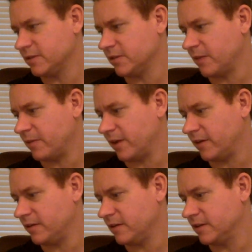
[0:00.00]
my
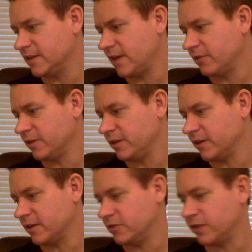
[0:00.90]
bad. It's not really
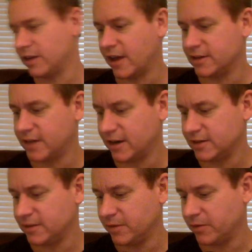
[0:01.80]
like a direct
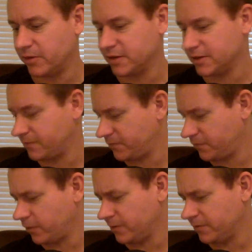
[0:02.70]
contact email, but it's
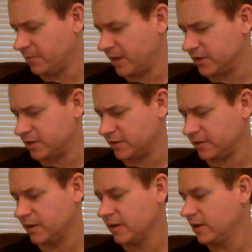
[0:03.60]
for
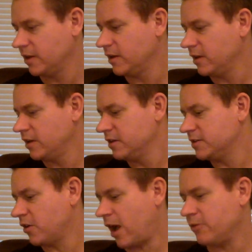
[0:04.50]
information.
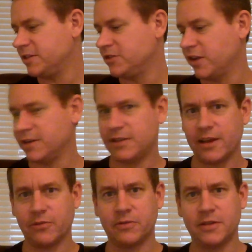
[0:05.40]
So I would suggest,
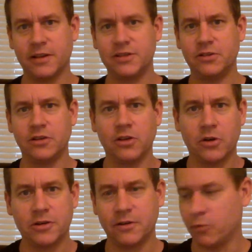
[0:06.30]
like with this, you can
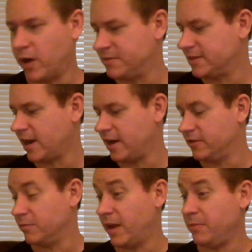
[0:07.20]
go to their website
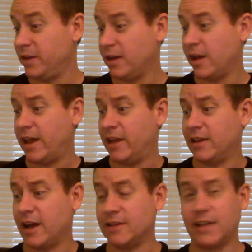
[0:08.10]
and there may be a
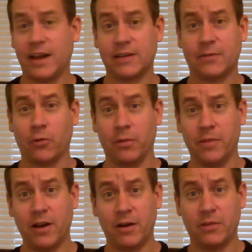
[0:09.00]
contact
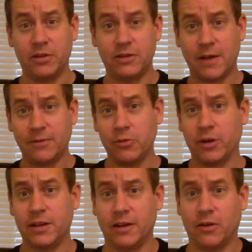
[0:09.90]
form there, but you definitely
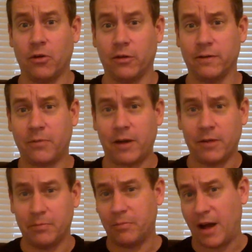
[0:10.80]
want to get a hold of
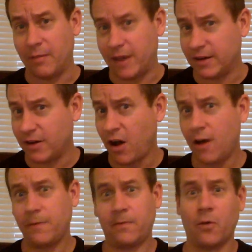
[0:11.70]
probably Bob
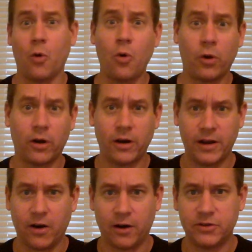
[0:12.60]
Mankoff or
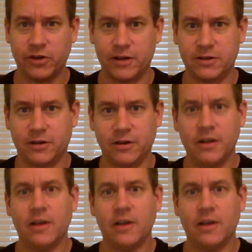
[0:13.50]
an art director.